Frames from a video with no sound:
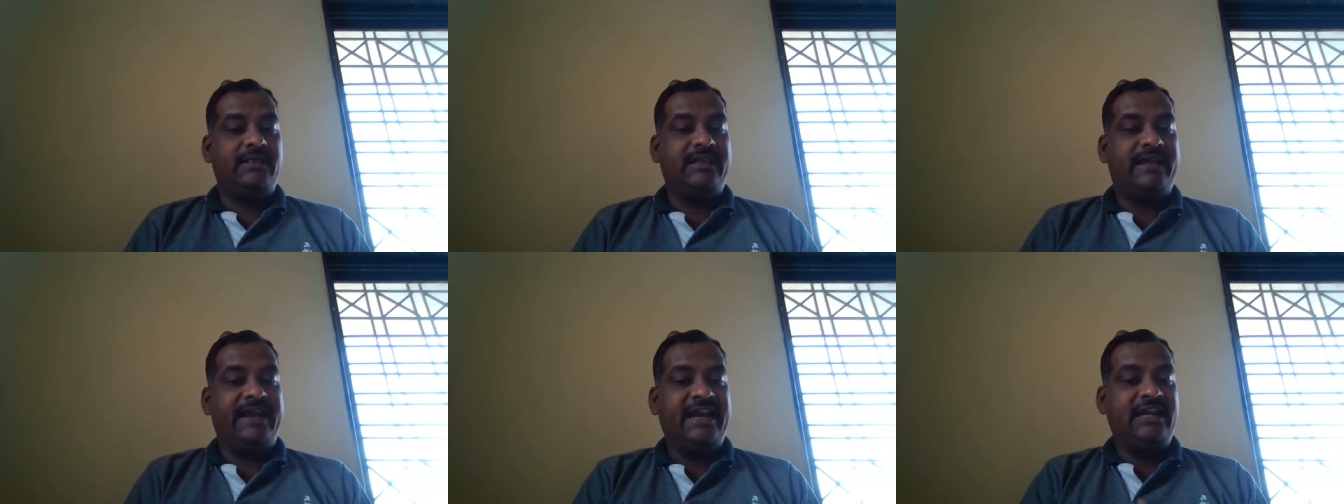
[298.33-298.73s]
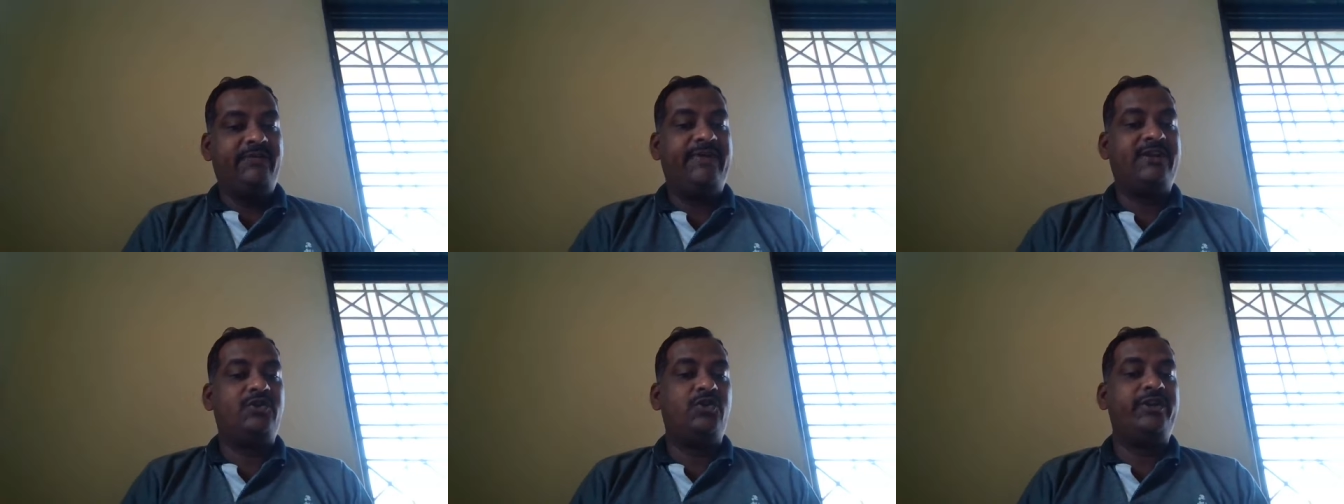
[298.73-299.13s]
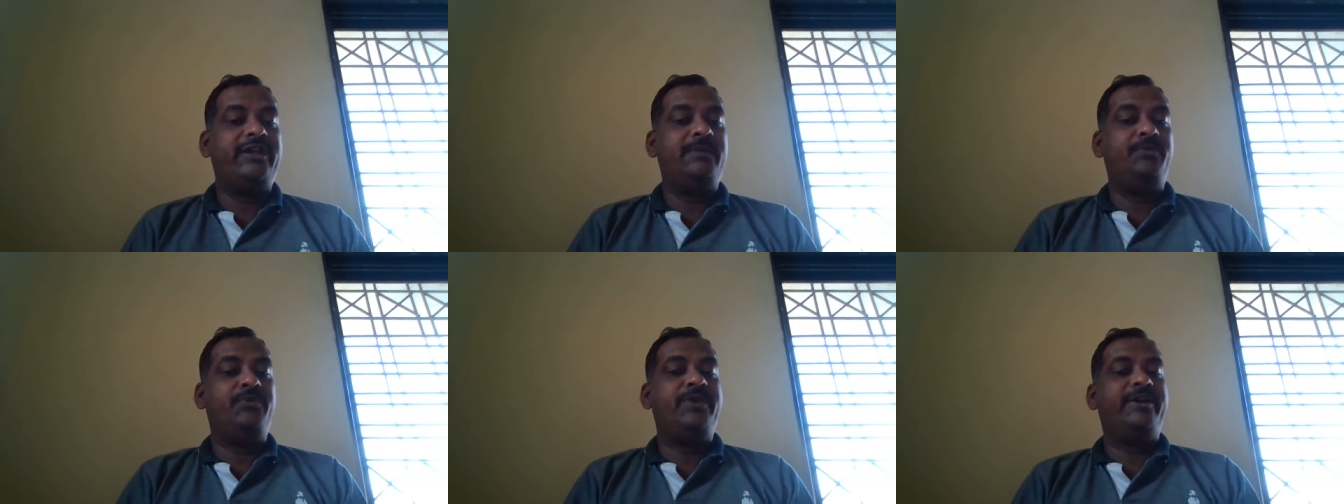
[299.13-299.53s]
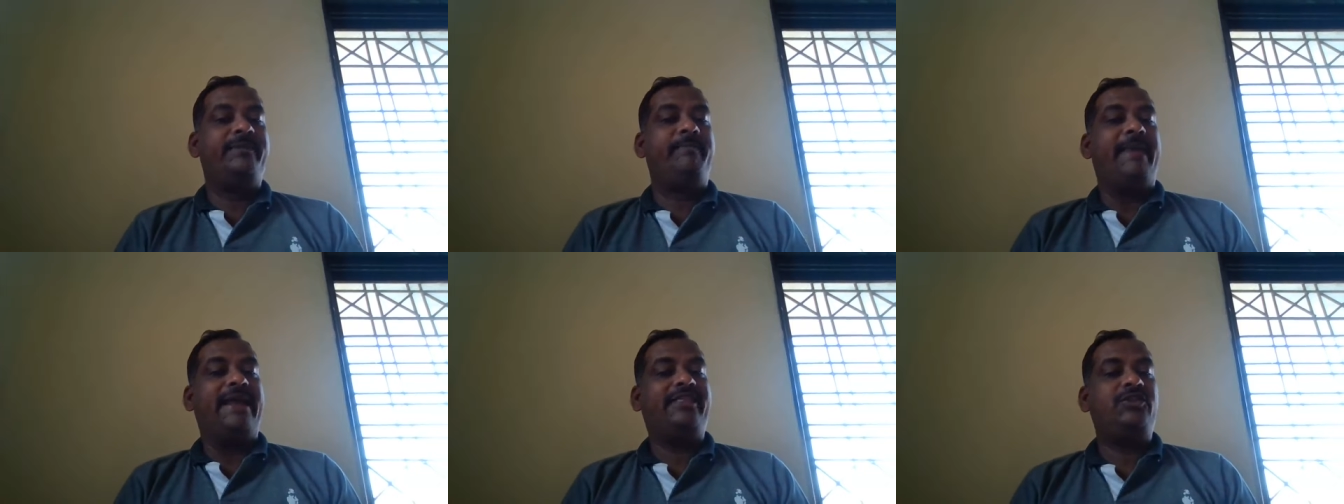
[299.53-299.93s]
The great Victorian
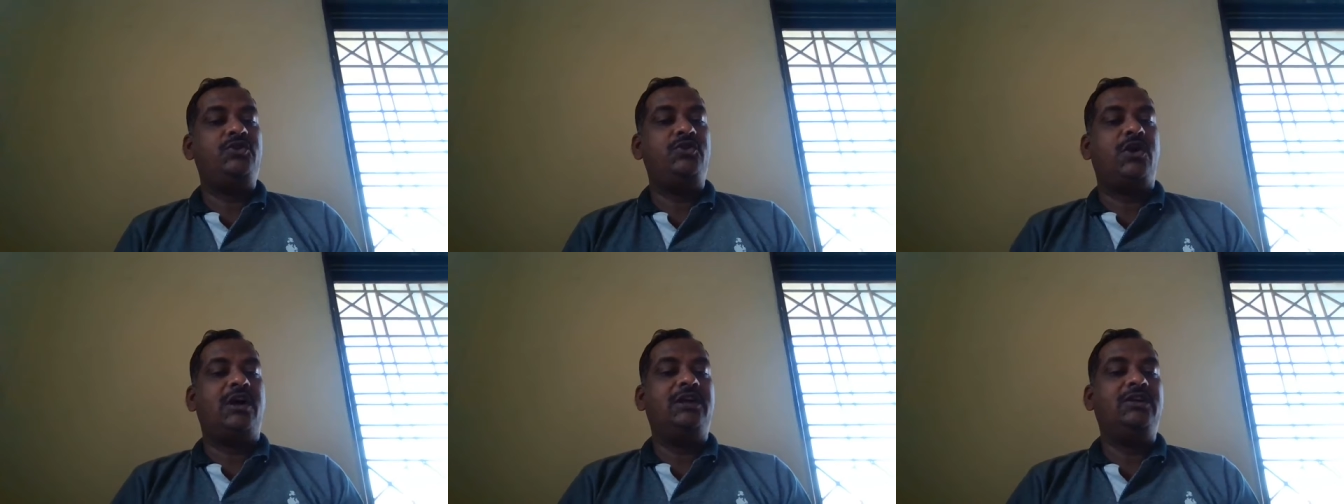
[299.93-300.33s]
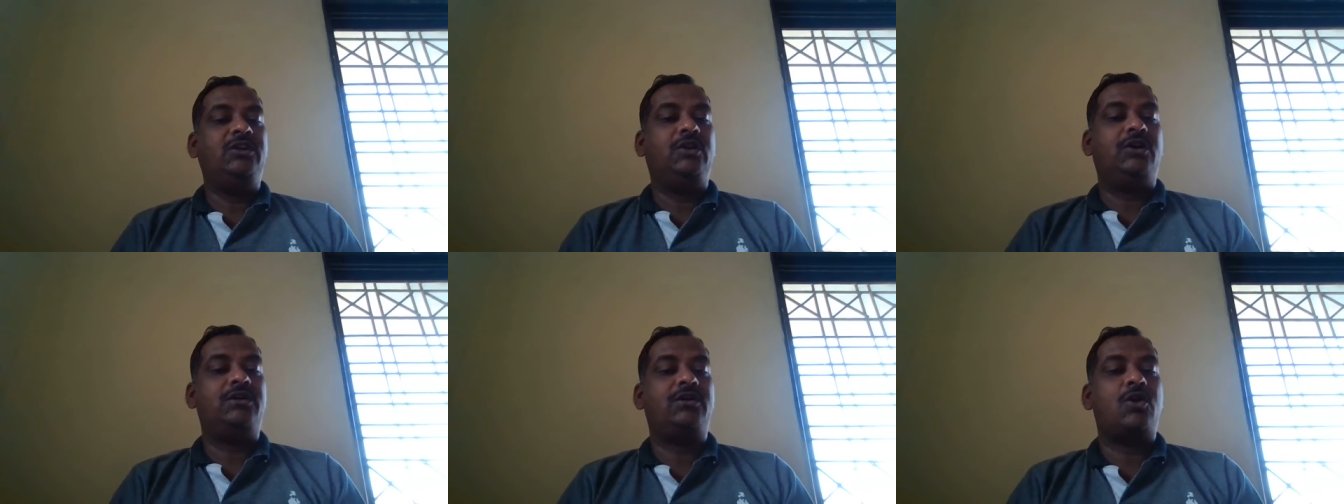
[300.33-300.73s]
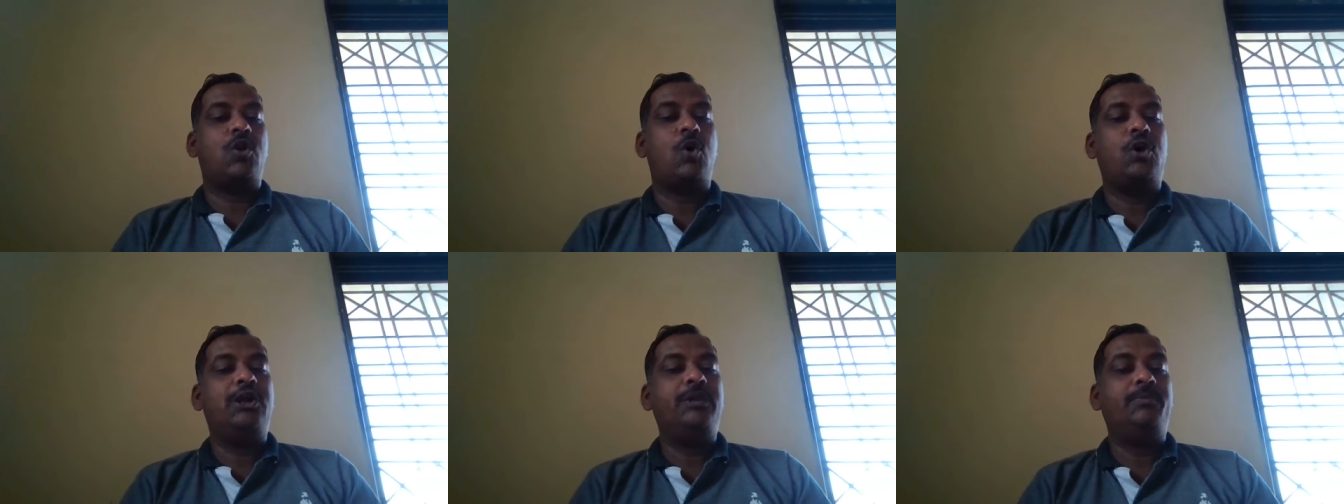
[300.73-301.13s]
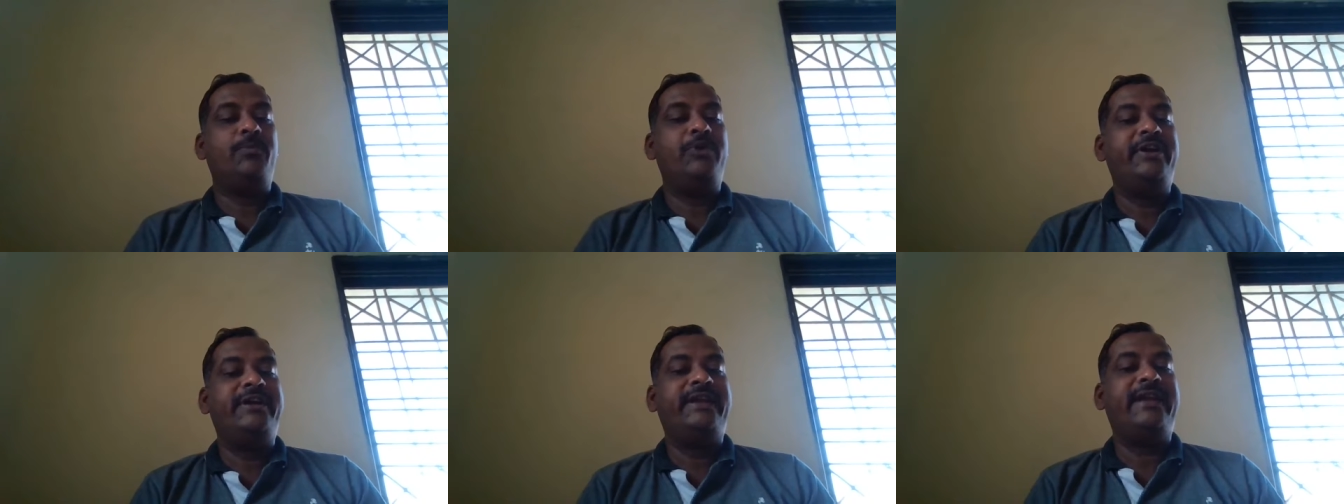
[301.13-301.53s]
poet Matthew Arnold called
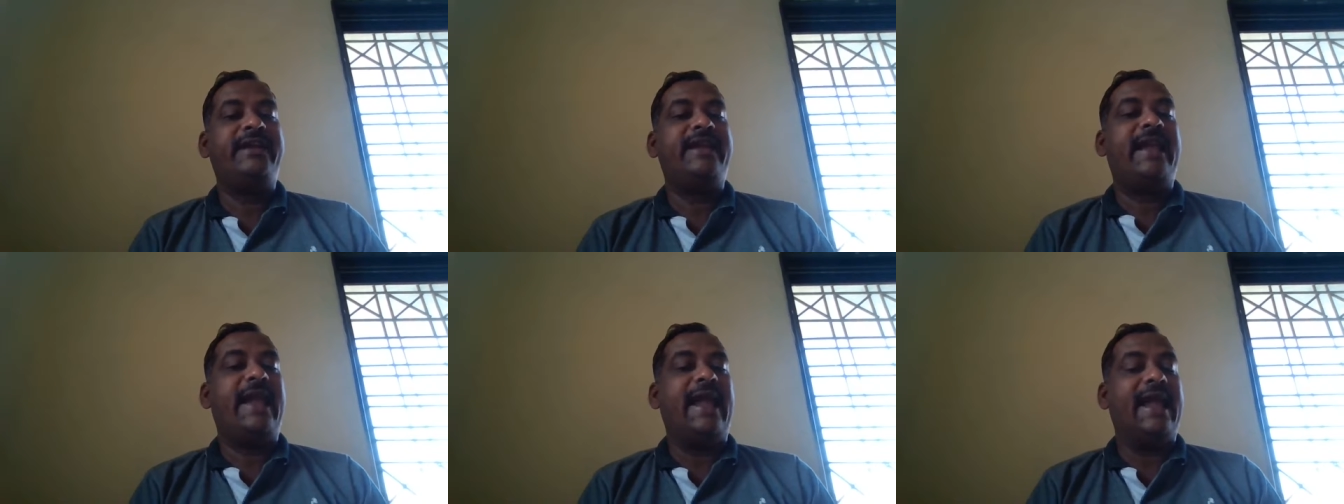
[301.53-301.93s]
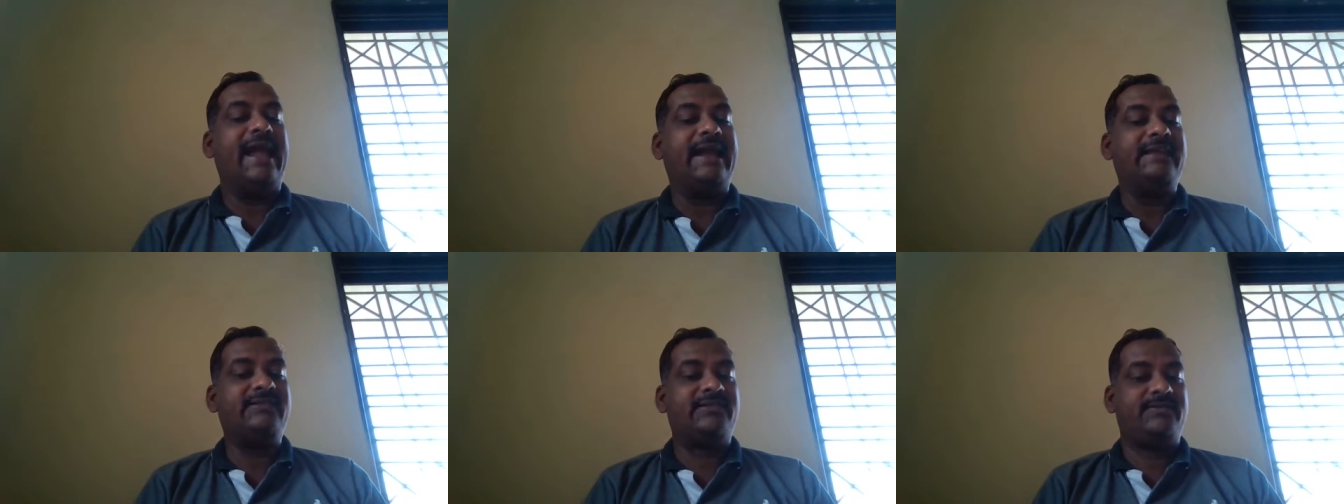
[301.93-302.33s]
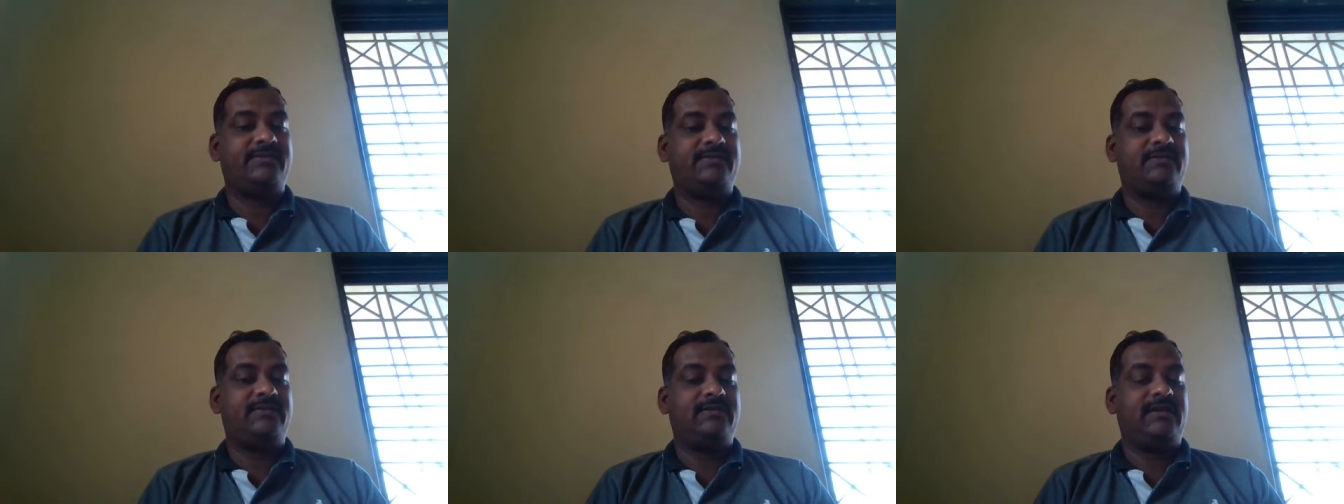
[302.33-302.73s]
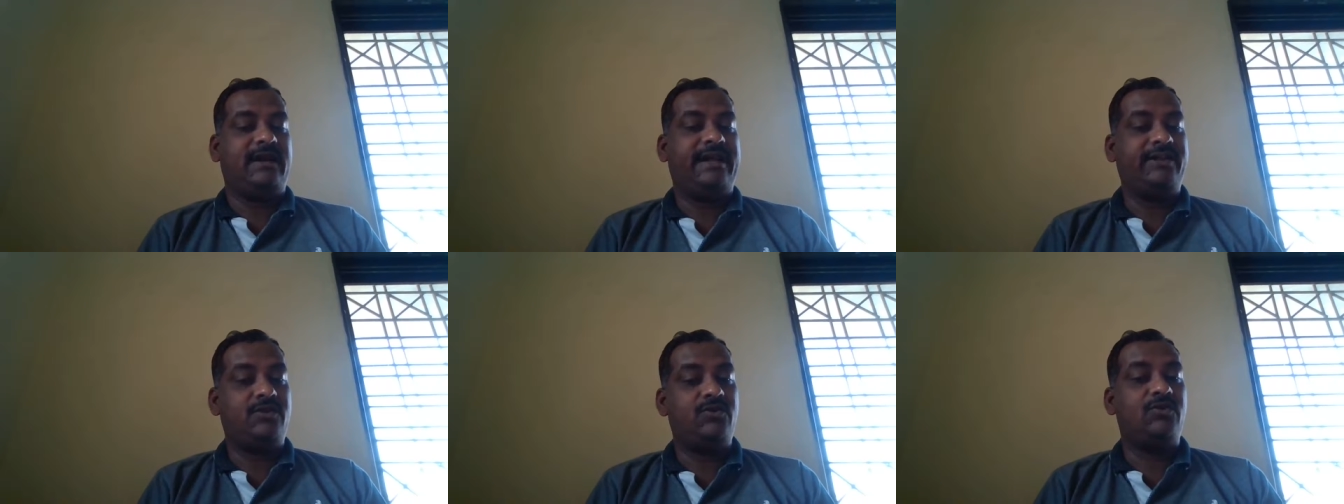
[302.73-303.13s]
poetry as,
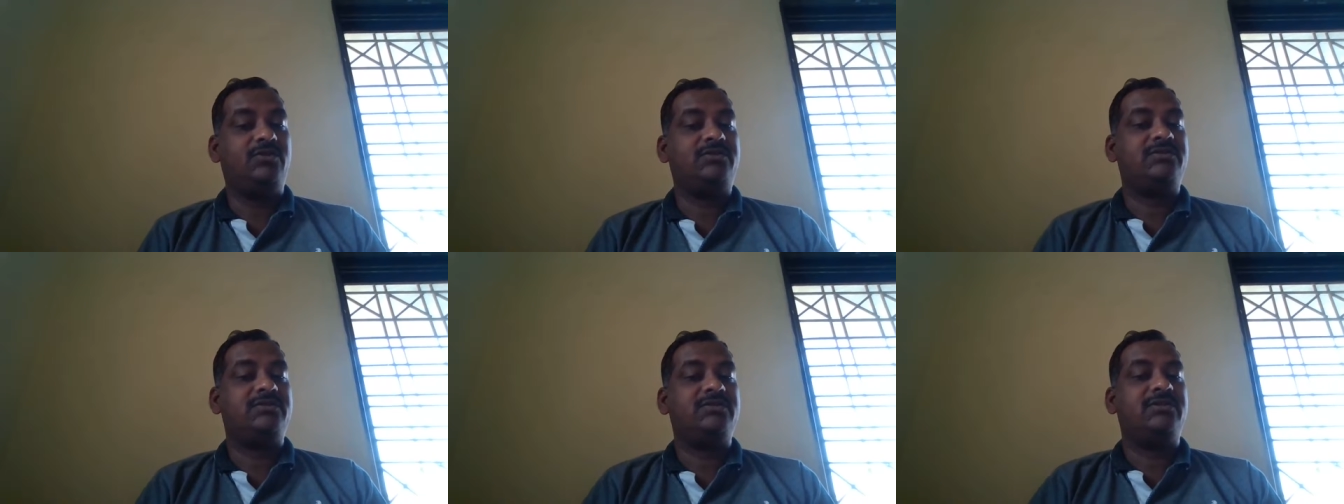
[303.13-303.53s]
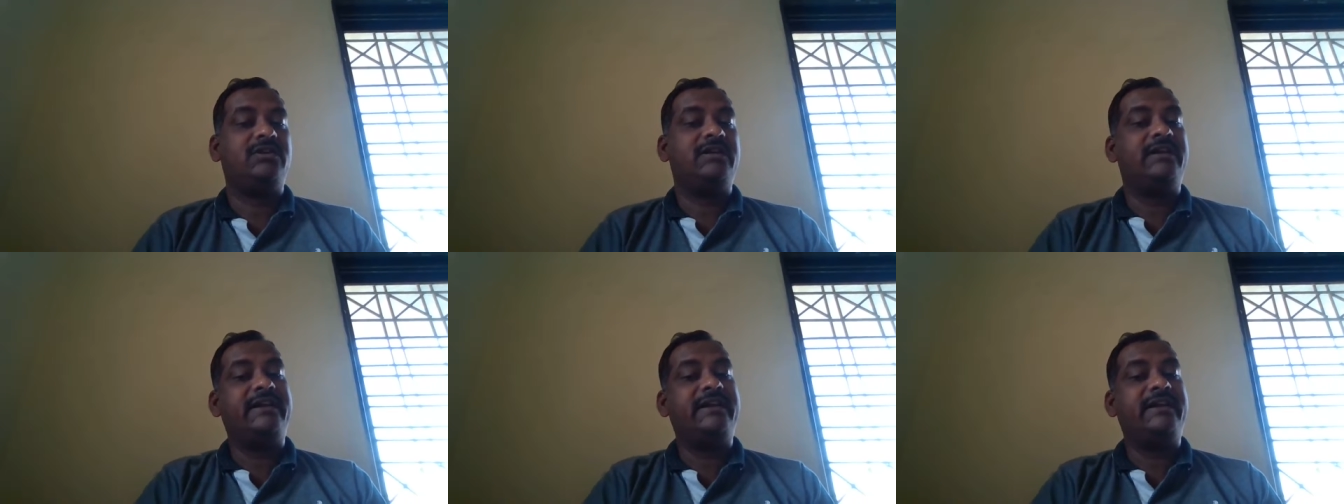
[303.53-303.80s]
I quote, a